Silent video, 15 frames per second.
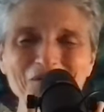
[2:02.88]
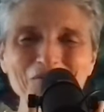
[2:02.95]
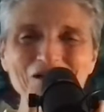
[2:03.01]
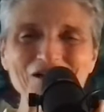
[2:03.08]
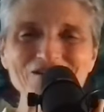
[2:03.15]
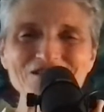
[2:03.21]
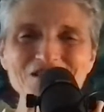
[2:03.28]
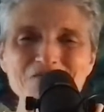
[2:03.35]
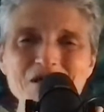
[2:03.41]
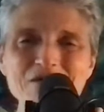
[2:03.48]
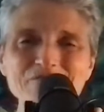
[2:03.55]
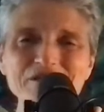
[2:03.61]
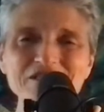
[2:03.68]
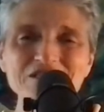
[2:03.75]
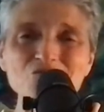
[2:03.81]
because there may
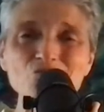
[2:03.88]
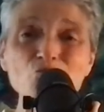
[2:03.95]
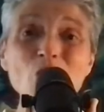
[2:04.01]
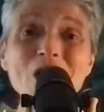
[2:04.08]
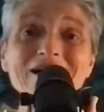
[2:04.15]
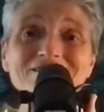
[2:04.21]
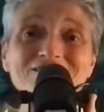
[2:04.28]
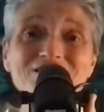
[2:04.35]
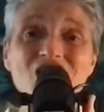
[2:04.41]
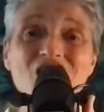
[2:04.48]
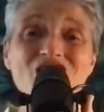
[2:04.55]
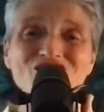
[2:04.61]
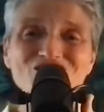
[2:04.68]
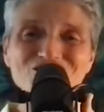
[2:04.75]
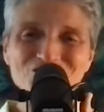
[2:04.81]
be some wild
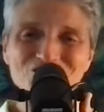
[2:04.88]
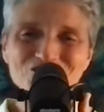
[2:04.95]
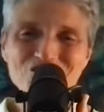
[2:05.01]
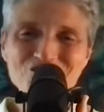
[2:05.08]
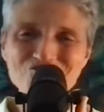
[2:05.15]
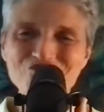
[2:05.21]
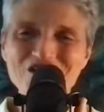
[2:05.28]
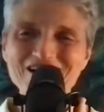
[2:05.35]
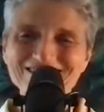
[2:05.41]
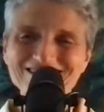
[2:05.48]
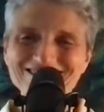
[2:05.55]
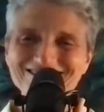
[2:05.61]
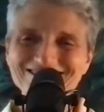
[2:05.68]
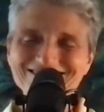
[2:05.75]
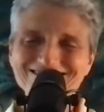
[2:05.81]
cards on the
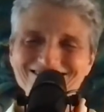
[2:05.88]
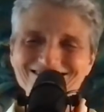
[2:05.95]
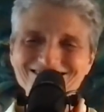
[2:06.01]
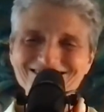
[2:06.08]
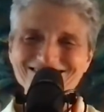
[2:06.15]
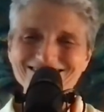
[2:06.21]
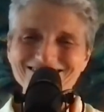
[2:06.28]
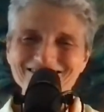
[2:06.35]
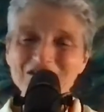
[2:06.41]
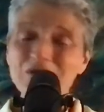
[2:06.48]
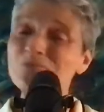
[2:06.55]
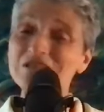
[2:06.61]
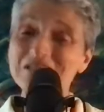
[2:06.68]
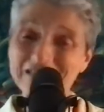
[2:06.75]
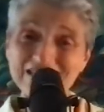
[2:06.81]
horizon,
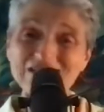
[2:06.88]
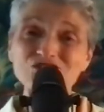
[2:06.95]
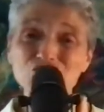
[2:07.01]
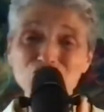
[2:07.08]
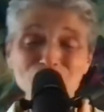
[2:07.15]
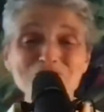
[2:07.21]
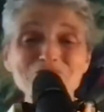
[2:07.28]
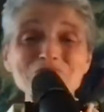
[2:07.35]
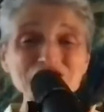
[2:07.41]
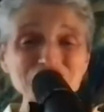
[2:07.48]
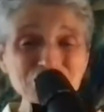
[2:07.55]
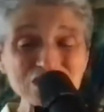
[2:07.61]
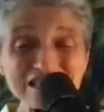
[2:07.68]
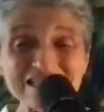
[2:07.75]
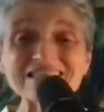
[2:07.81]
but it still should be
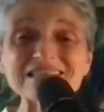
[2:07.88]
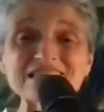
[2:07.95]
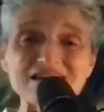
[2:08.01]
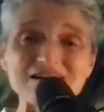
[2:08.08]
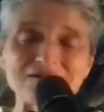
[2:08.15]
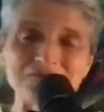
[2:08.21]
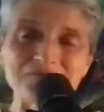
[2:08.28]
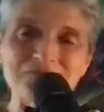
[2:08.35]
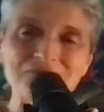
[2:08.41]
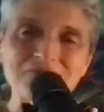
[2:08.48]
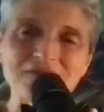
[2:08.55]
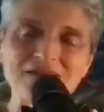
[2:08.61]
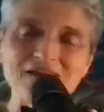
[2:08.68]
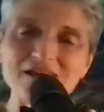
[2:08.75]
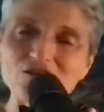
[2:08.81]
much easier
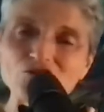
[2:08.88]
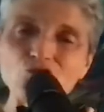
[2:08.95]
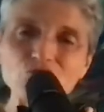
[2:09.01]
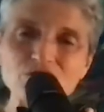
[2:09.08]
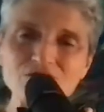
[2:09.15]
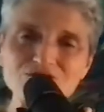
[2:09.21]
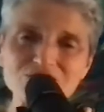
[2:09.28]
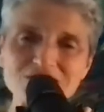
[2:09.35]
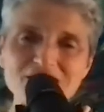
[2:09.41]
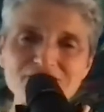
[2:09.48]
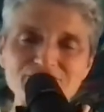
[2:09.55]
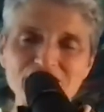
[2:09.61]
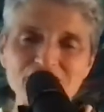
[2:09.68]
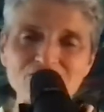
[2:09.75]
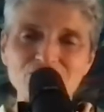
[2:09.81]
in all those
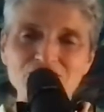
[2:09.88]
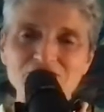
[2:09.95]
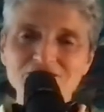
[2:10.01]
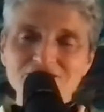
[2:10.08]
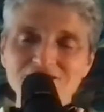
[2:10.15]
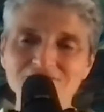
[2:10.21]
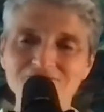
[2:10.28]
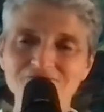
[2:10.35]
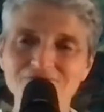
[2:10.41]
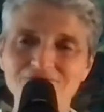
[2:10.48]
life areas.